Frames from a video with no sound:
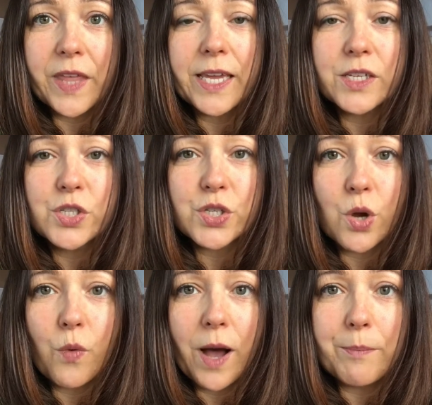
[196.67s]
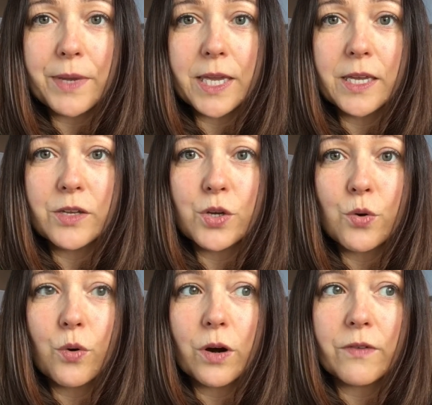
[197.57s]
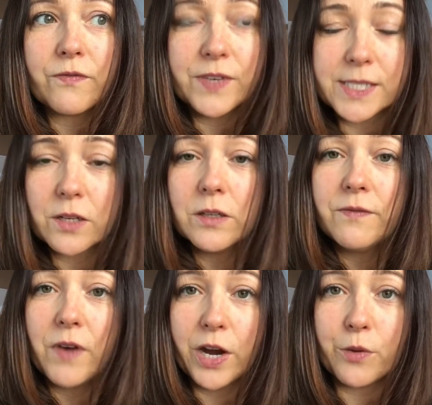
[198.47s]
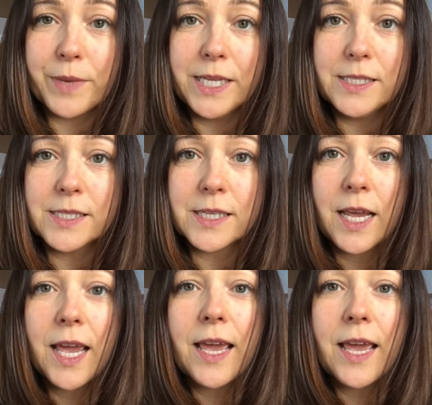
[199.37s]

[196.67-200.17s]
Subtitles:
They can show up in your physical environment,